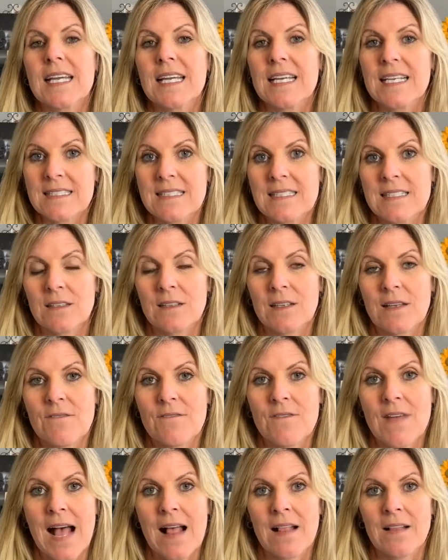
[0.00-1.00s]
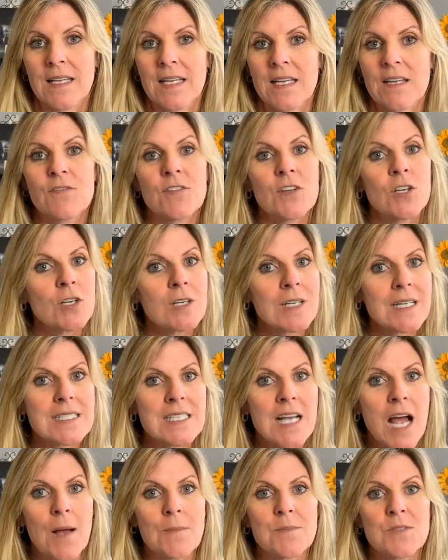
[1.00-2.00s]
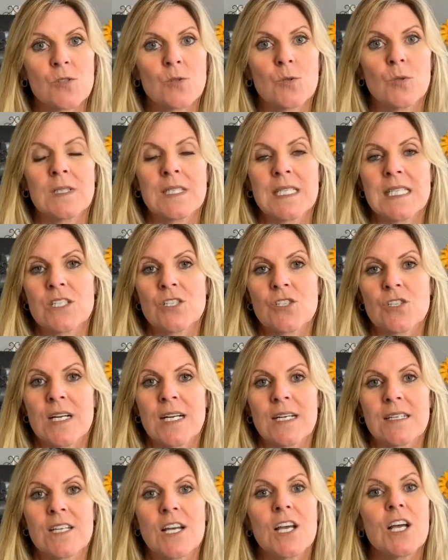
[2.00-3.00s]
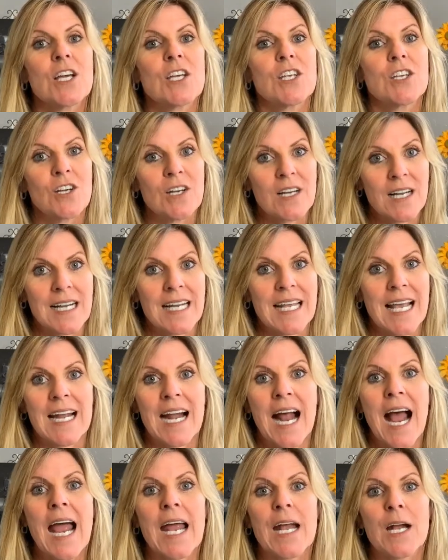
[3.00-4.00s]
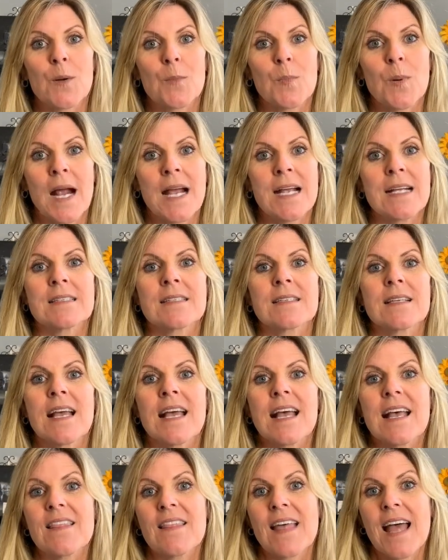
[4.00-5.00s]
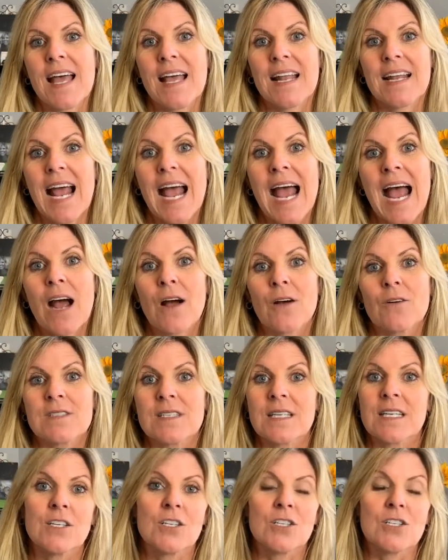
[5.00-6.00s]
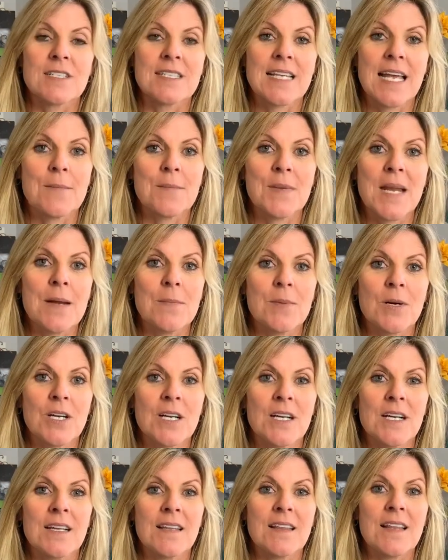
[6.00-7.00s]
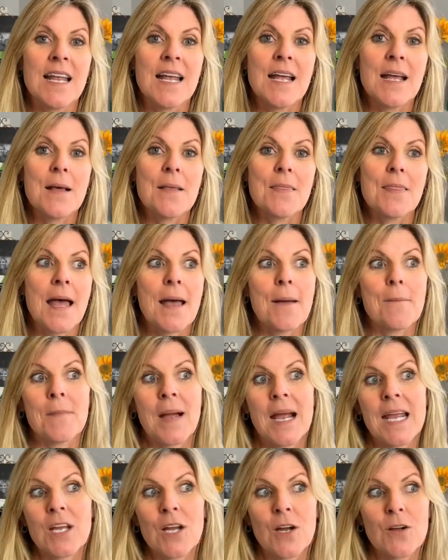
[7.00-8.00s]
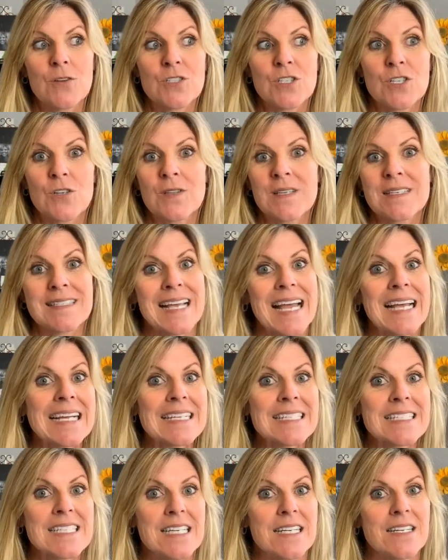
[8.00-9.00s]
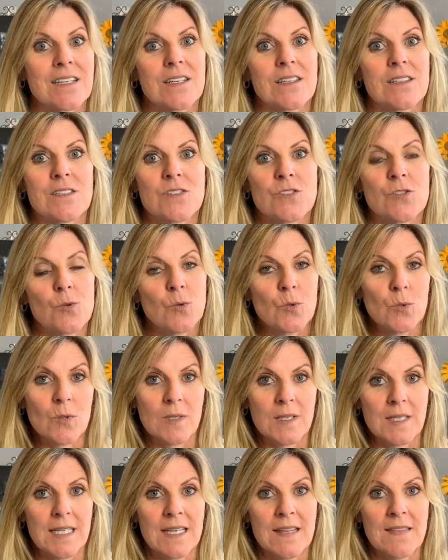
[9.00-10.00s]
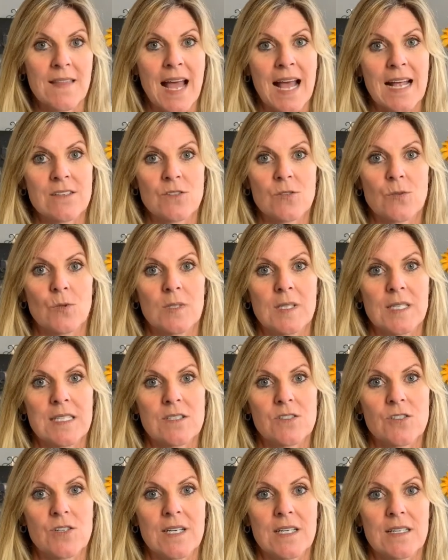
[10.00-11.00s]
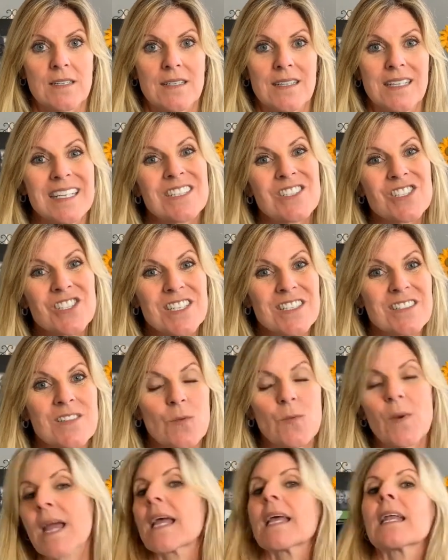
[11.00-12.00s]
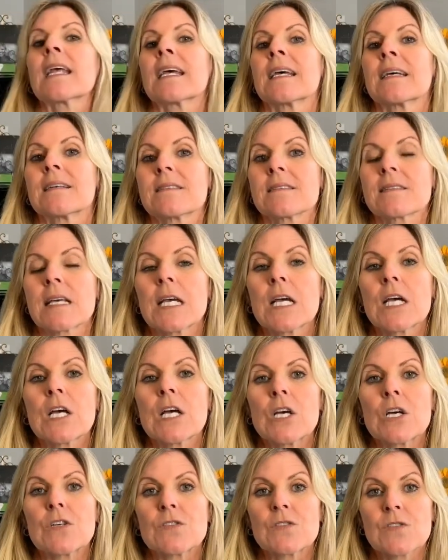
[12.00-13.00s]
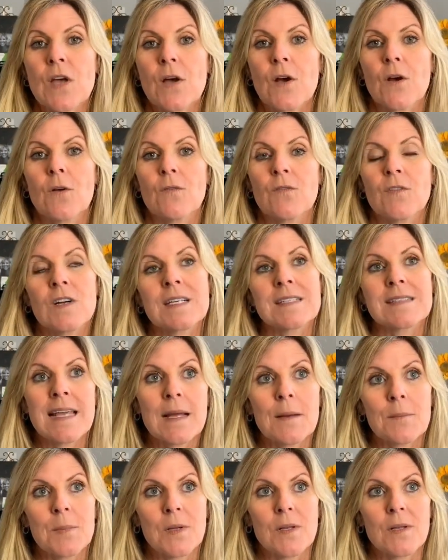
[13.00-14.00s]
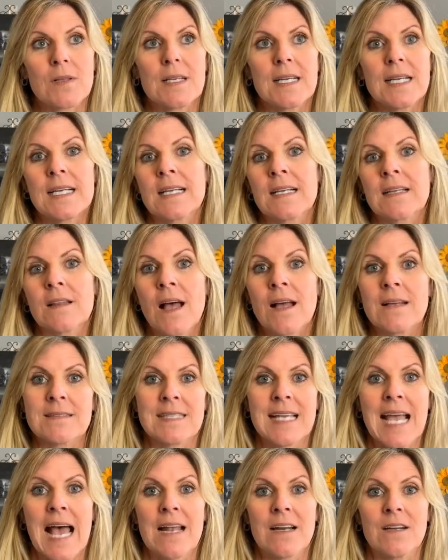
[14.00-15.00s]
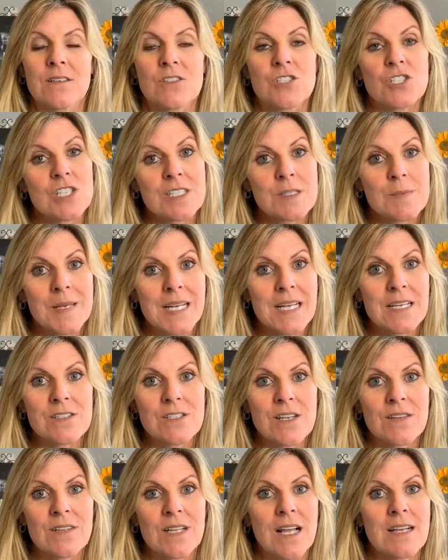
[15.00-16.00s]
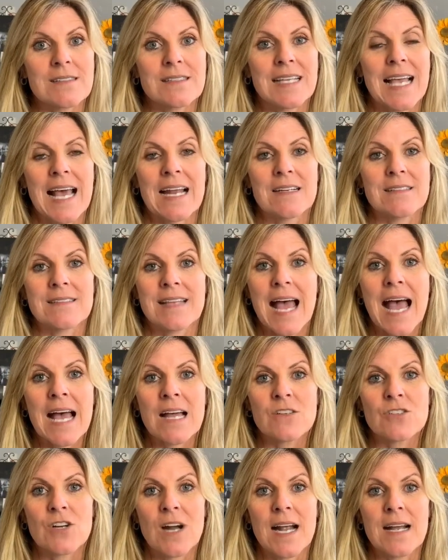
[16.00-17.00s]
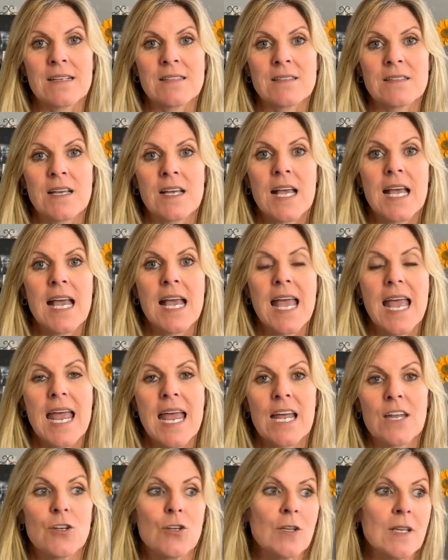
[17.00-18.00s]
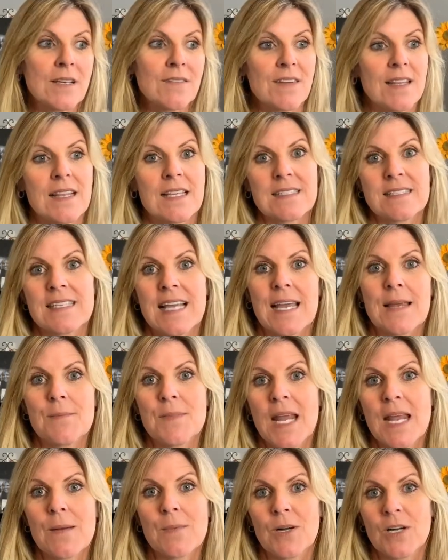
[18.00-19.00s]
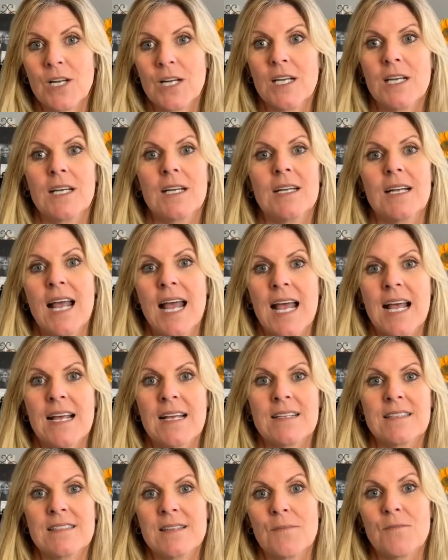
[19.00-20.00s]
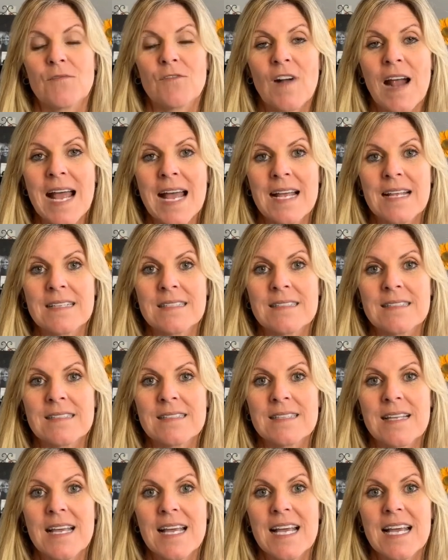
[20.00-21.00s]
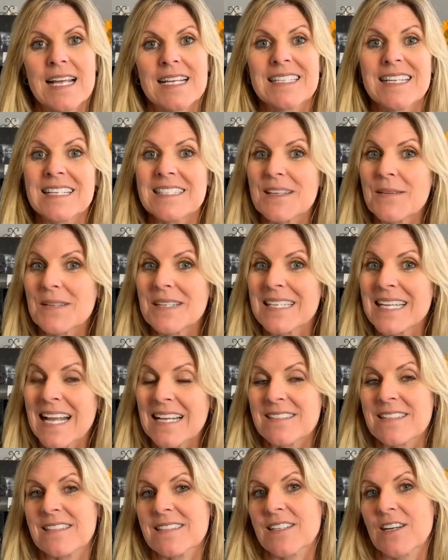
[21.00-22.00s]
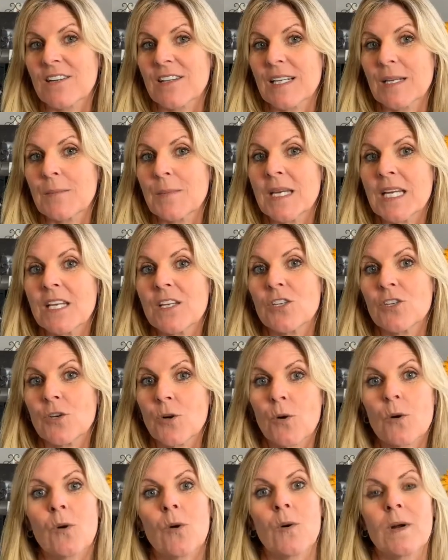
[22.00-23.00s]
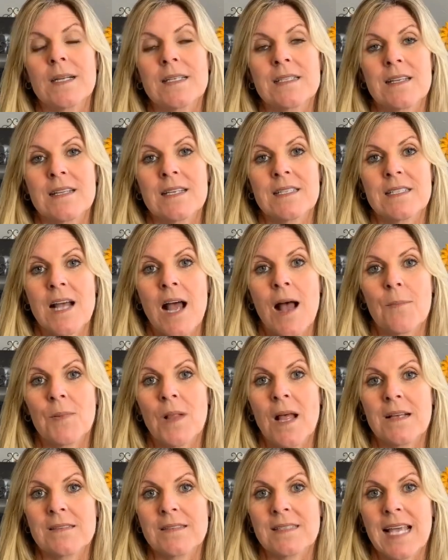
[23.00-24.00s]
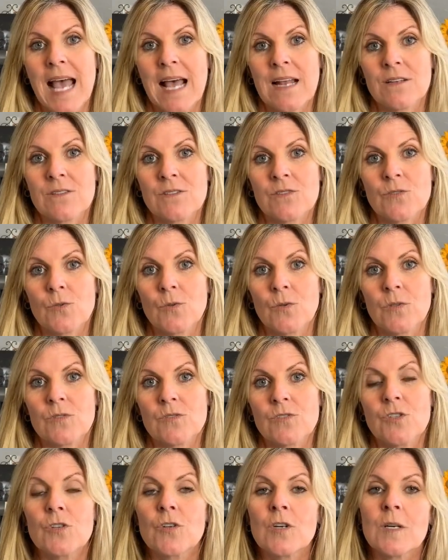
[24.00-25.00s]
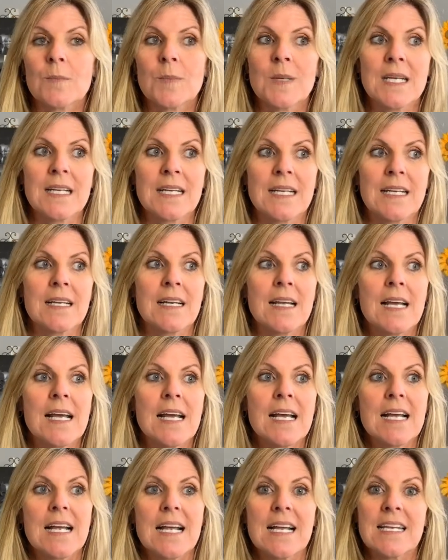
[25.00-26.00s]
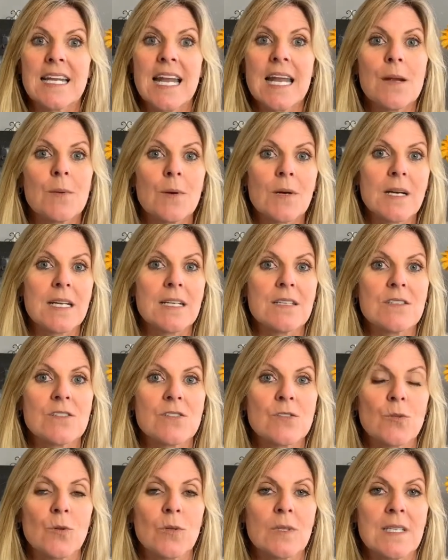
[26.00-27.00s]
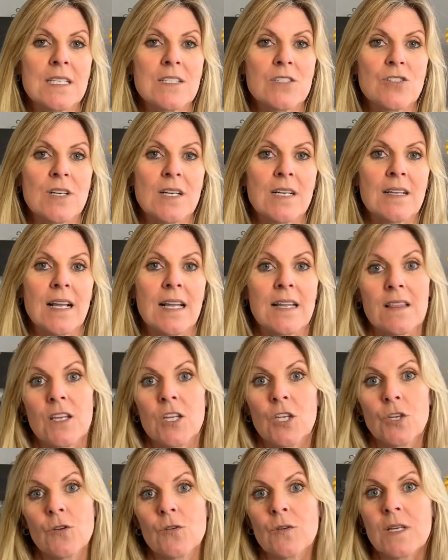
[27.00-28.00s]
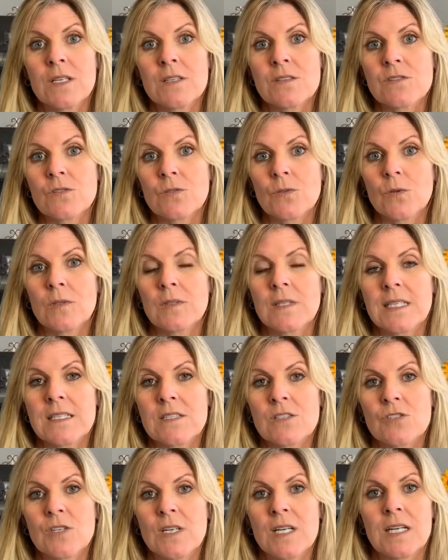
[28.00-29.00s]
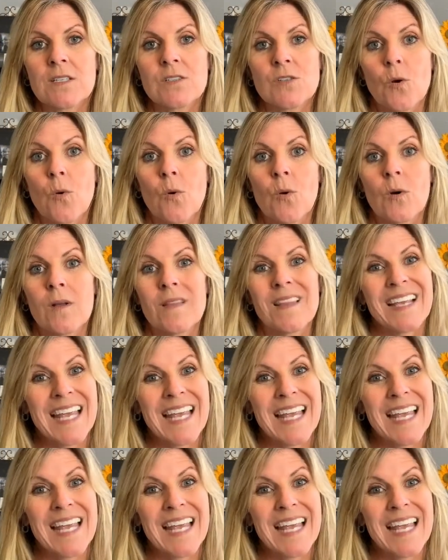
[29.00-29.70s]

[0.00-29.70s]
in Silicon Valley. If you're in a top school district, you're gonna get a higher price than a house in your same neighborhood that might go to the second tier school in that school district. It's just the way it is. So for example, in Los Gatos, just because you have a Los Gatos address and you live in the same neighborhood as some friends, doesn't necessarily mean you're going to the top Los Gatos schools. You could be in a, a neighboring school district like the Union School District or the